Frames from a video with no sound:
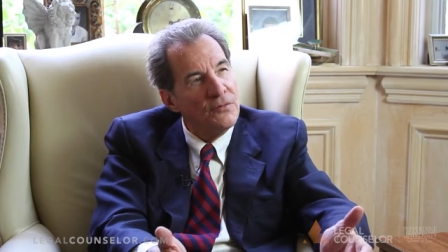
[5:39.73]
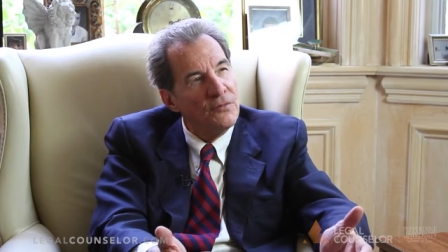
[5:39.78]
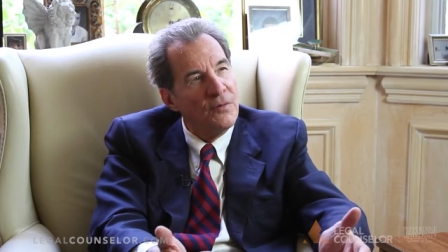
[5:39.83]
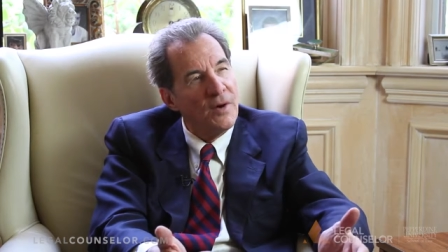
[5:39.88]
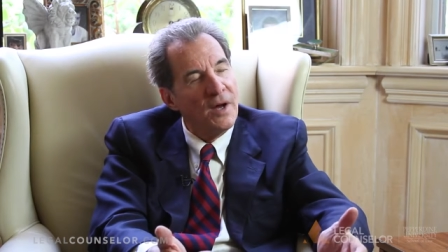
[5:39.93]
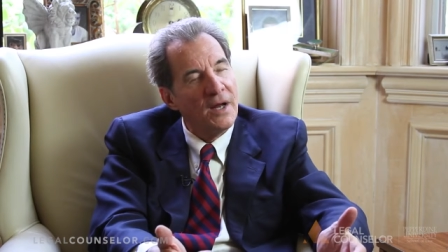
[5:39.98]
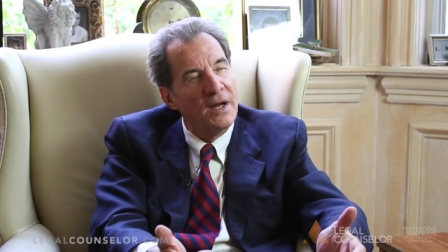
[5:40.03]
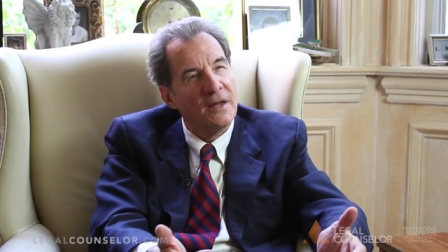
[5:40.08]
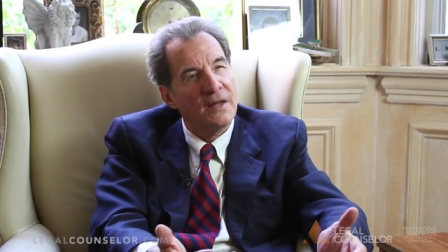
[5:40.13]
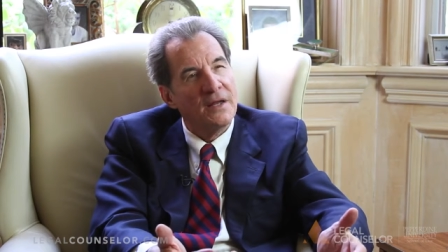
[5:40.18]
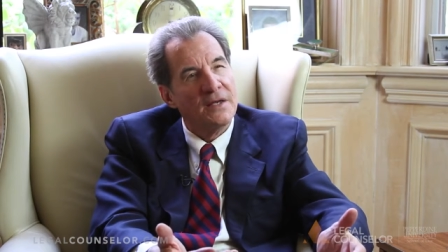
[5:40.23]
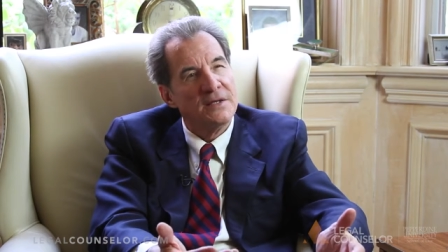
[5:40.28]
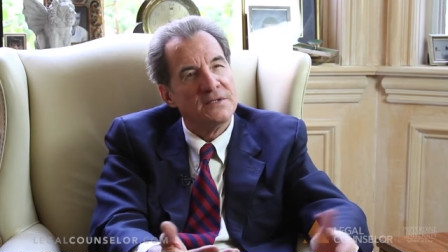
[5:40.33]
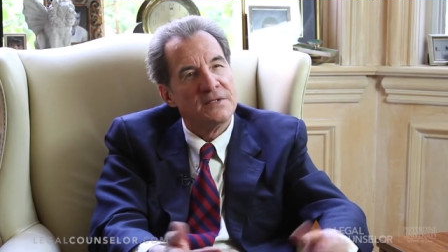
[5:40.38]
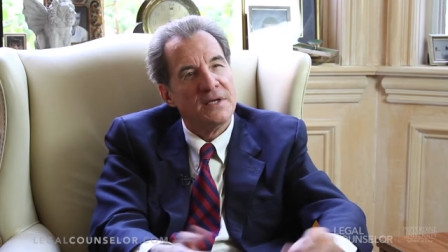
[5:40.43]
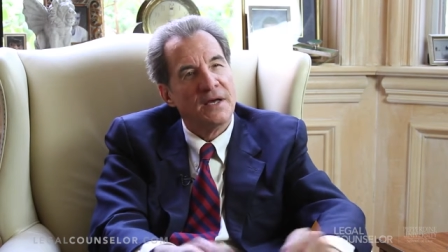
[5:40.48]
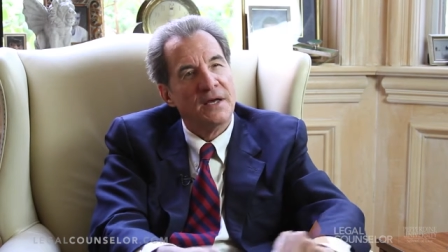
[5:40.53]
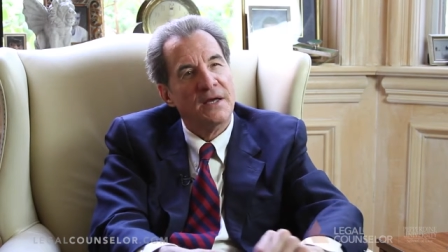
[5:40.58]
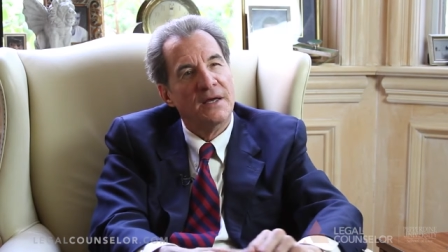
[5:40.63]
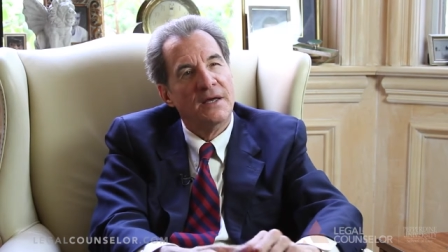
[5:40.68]
Why do they
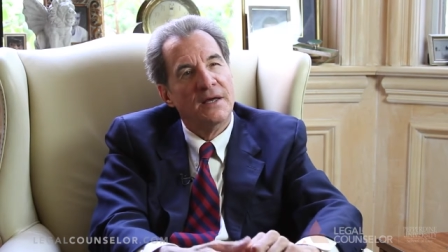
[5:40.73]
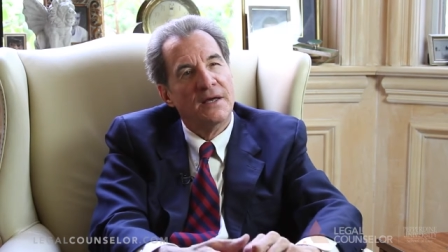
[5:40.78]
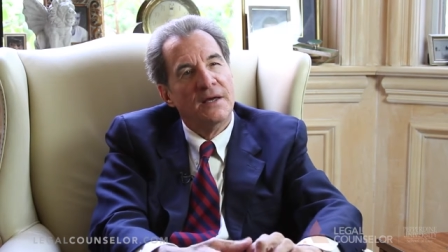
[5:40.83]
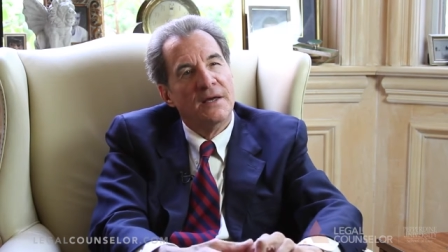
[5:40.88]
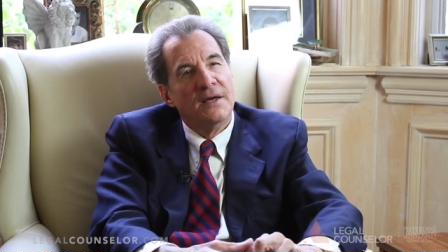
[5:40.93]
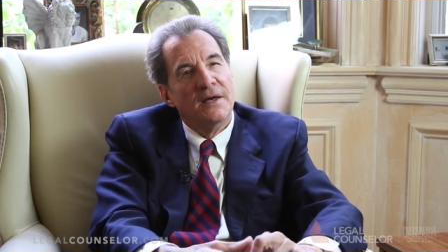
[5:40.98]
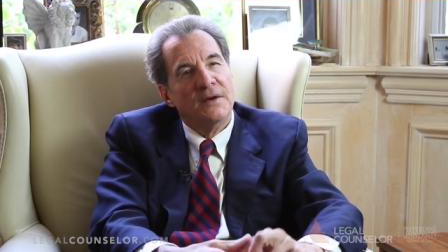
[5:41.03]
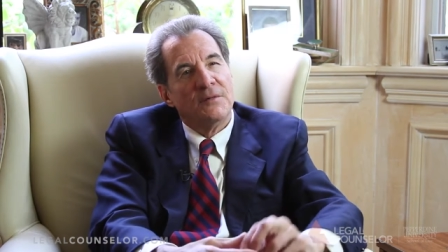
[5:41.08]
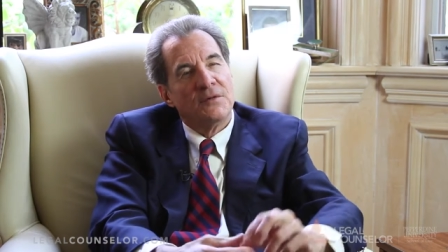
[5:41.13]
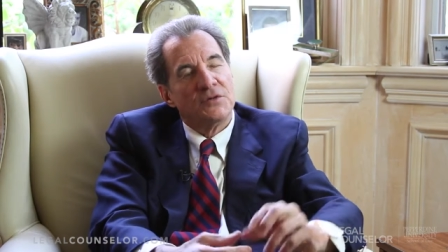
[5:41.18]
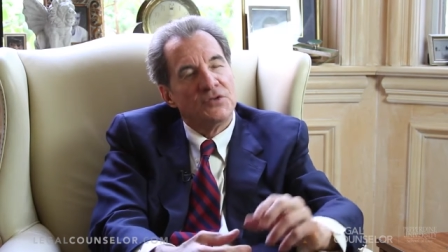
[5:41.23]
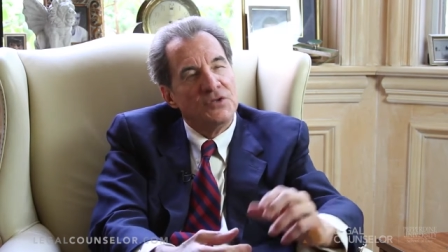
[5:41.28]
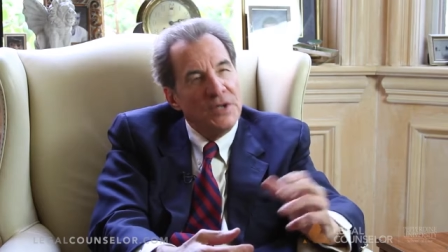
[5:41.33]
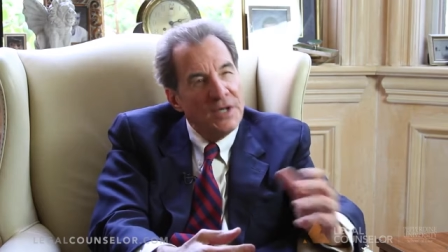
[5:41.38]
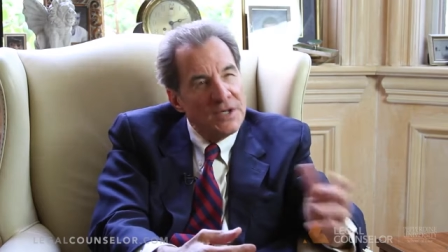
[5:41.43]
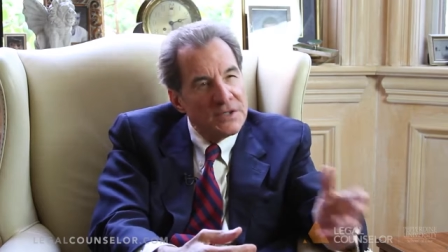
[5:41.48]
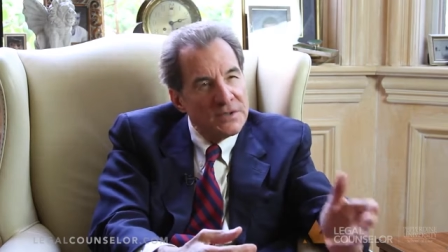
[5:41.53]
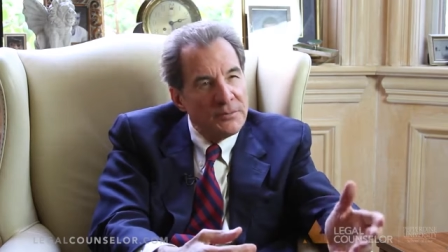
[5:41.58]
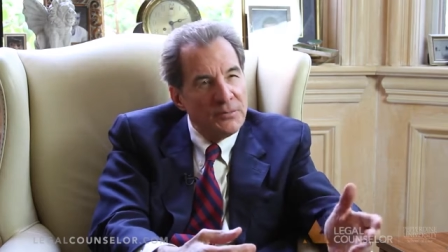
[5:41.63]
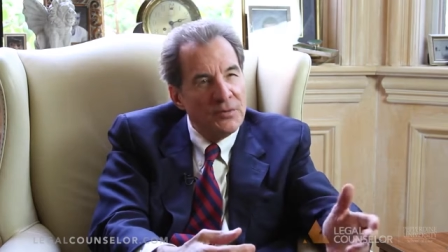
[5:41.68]
say, well, she
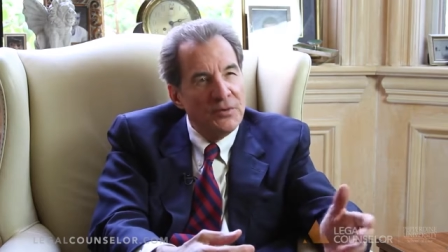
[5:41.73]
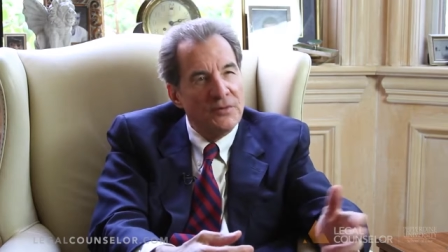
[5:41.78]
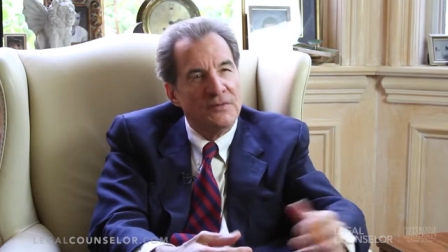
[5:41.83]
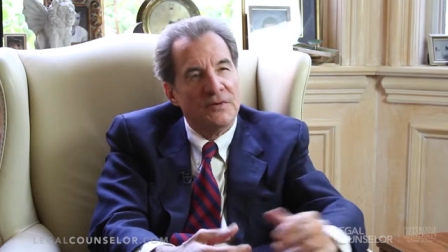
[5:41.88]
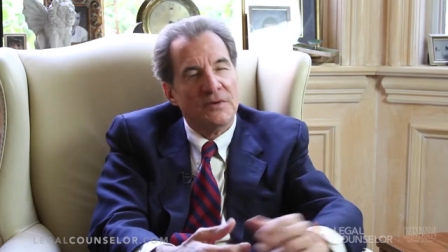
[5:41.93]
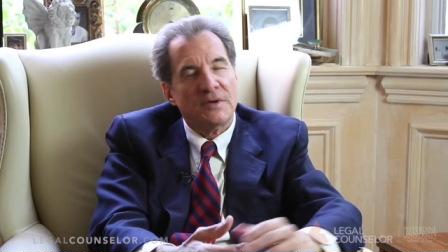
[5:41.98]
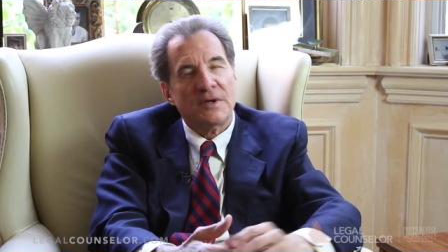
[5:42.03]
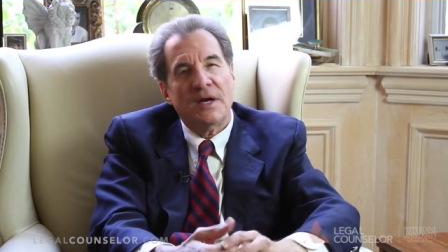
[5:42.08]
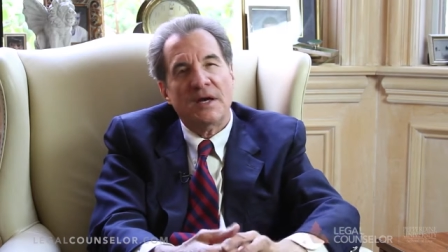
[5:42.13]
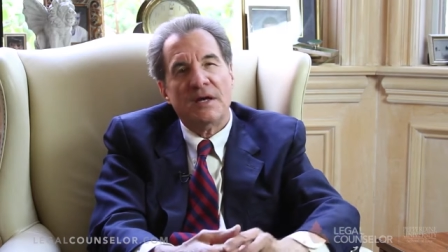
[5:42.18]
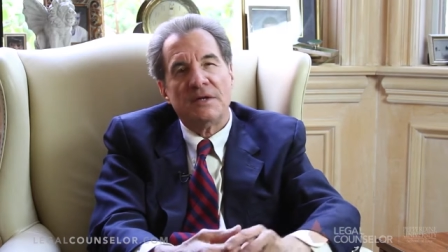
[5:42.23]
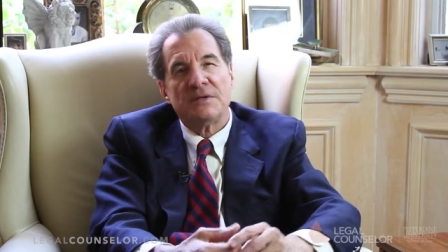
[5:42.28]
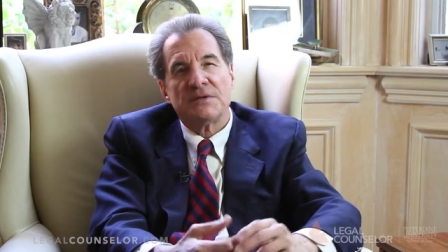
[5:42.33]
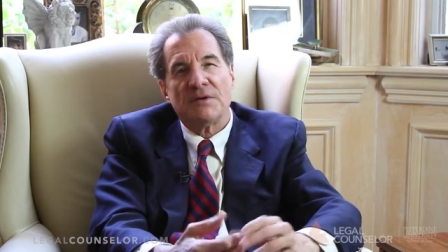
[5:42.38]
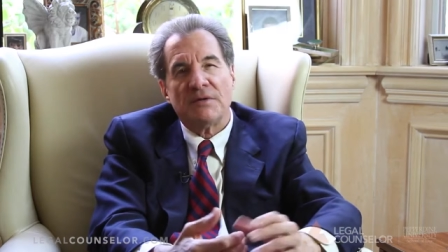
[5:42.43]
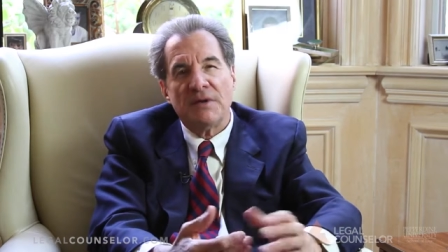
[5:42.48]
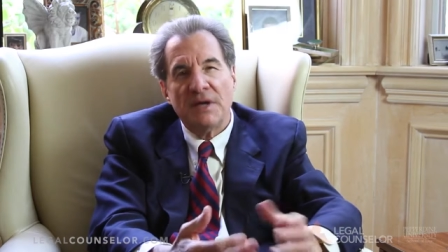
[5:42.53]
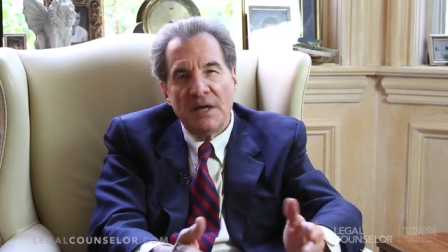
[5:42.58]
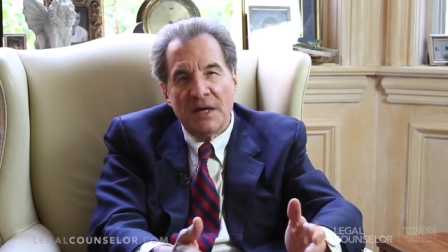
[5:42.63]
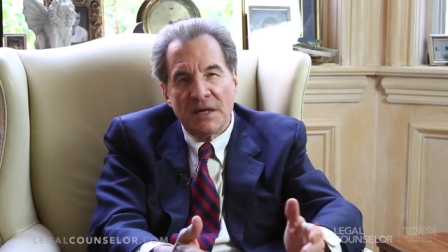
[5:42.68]
hasn't proved her case, or
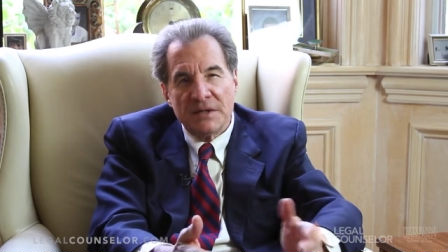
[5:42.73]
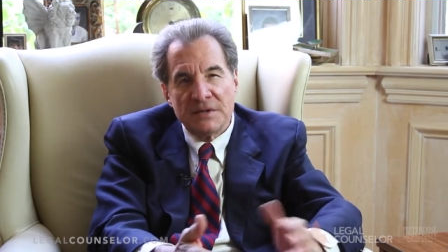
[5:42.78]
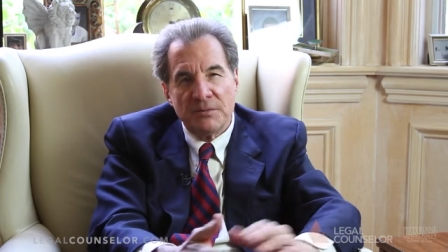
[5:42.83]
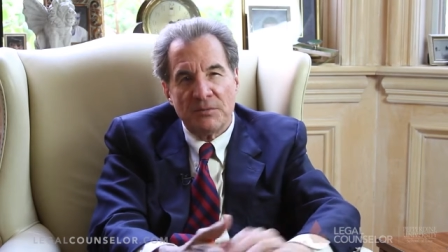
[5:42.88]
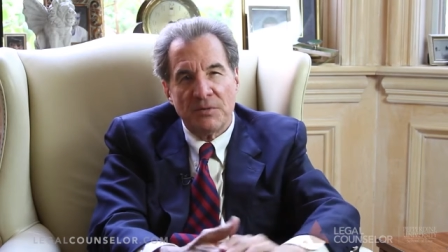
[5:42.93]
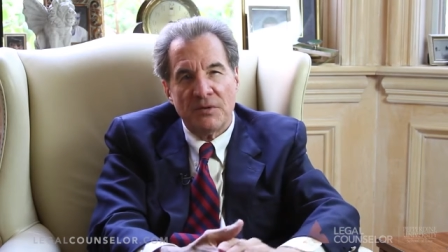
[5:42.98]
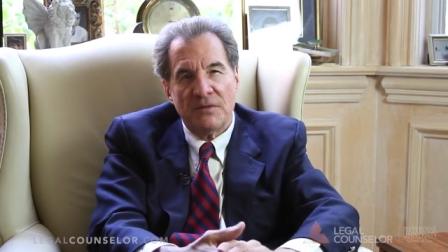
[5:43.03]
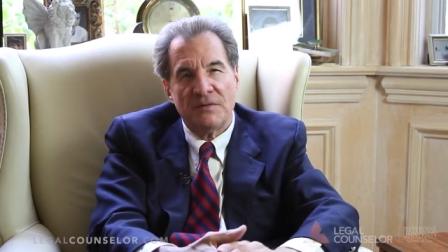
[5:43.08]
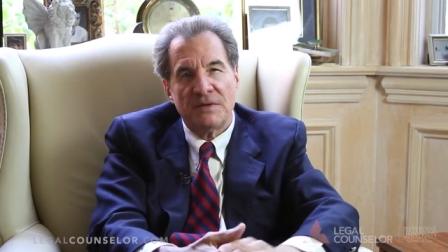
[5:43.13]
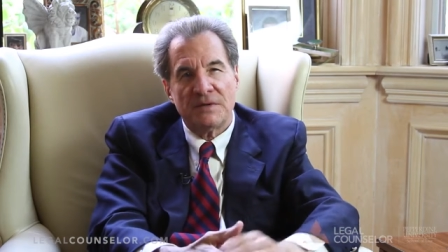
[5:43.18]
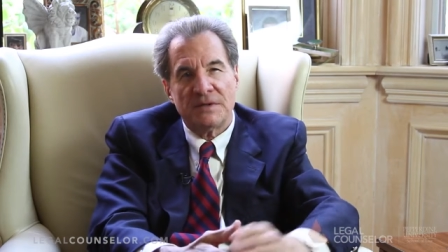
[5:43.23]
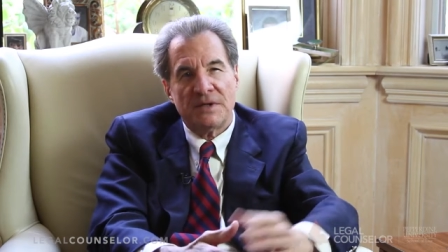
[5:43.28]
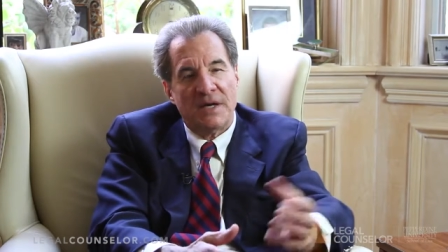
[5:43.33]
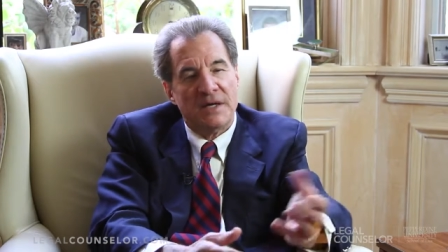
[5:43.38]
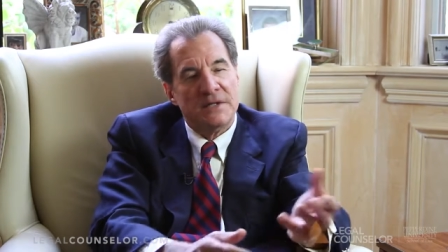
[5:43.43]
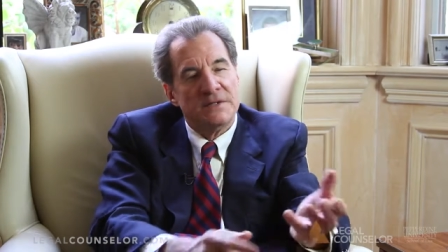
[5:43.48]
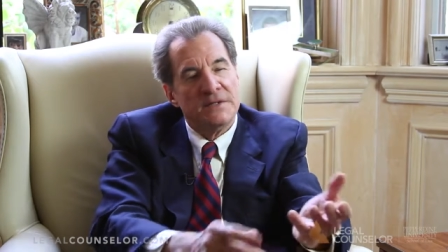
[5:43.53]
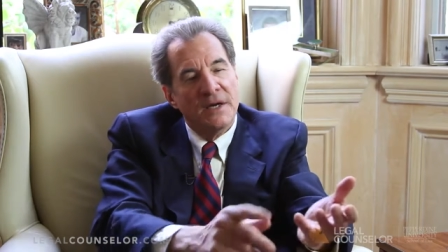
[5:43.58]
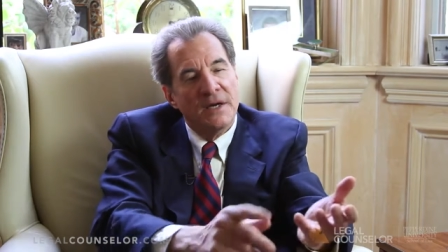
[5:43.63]
he hasn't proved his case?